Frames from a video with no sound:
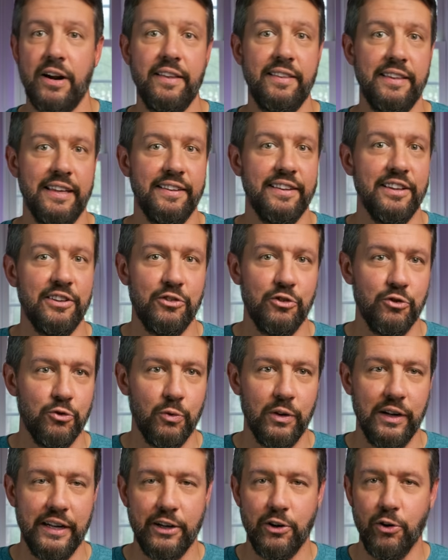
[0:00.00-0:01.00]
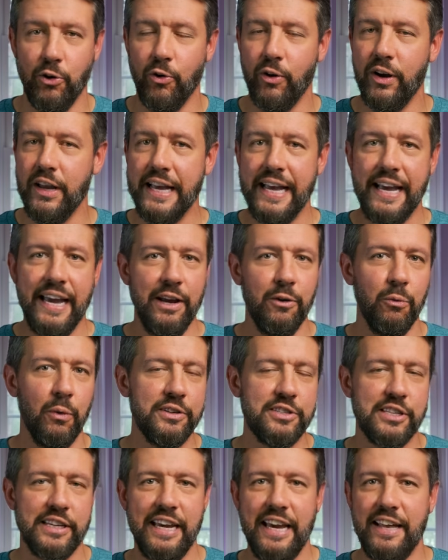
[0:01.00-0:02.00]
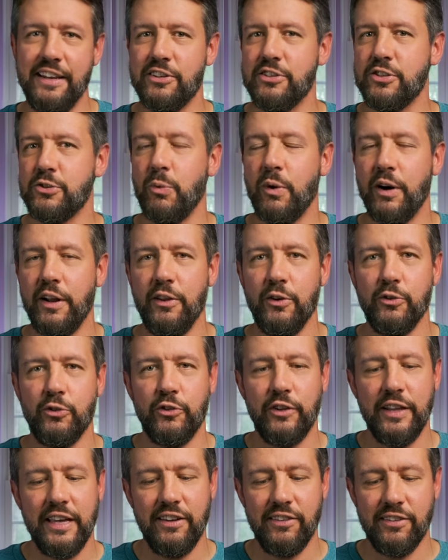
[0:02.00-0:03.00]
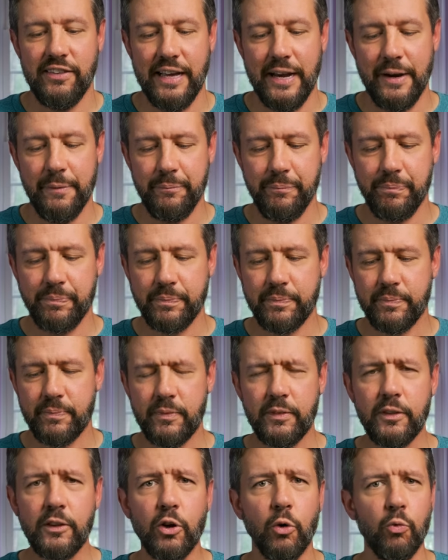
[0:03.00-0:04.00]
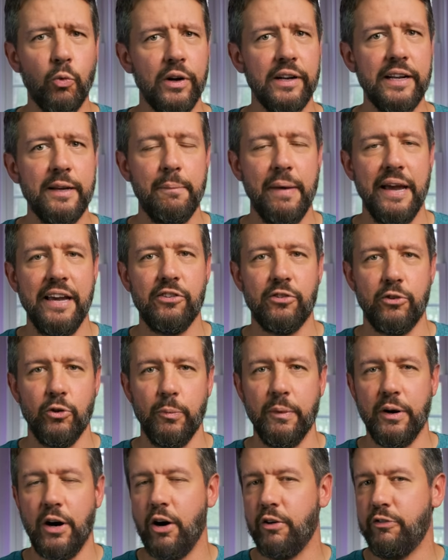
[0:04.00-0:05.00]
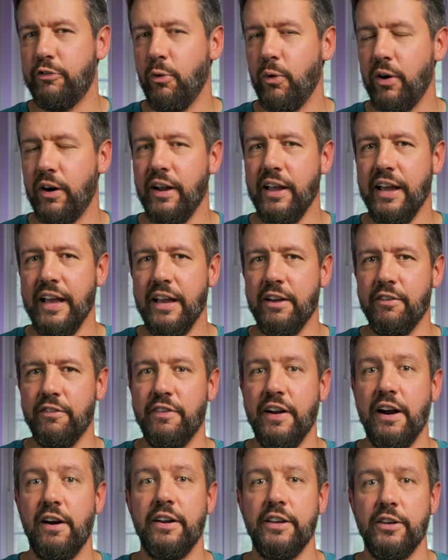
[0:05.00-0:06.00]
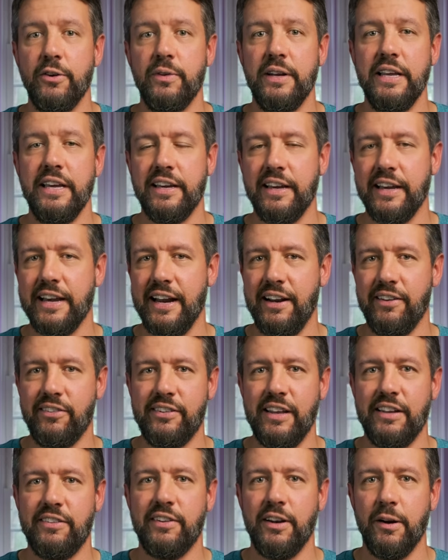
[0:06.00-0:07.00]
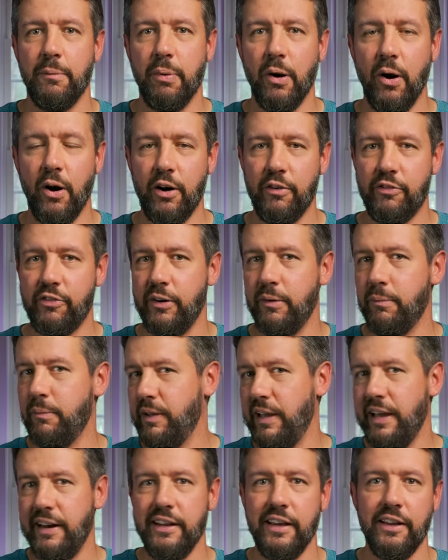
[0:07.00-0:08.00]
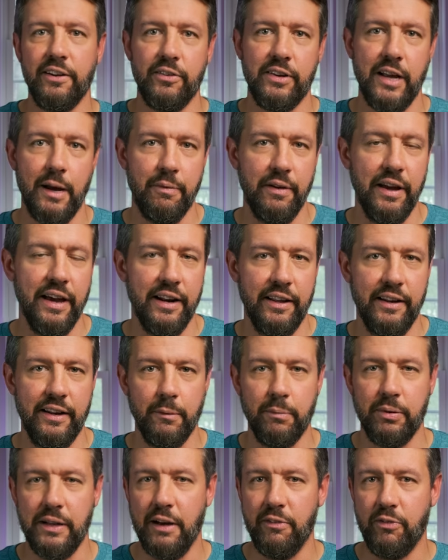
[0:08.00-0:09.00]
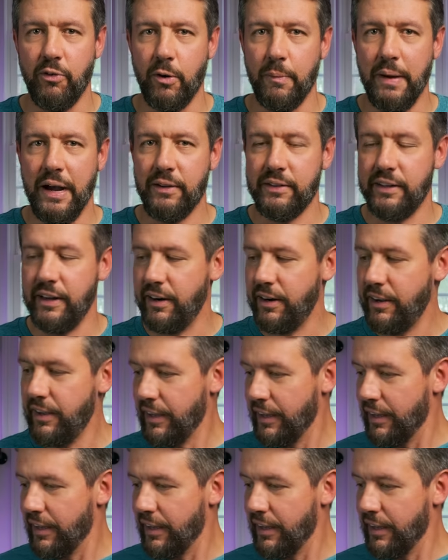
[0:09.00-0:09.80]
I think this is really cool. And once again, this is one of those things that really makes Luminar 4 very unique and kind of sets it apart from any other type of editing platform out there.